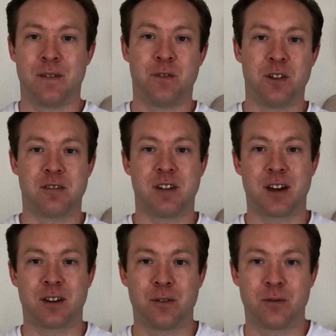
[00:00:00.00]
the
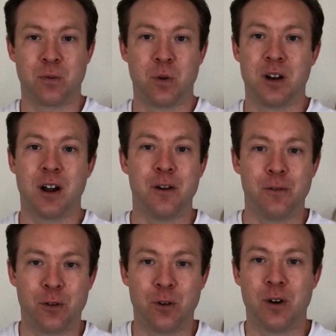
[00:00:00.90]
sake of one
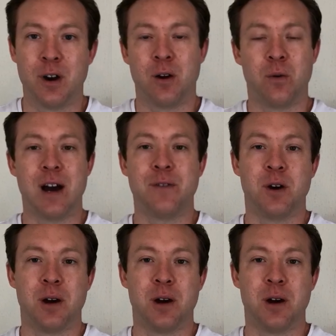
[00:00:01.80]
loaf or whatever.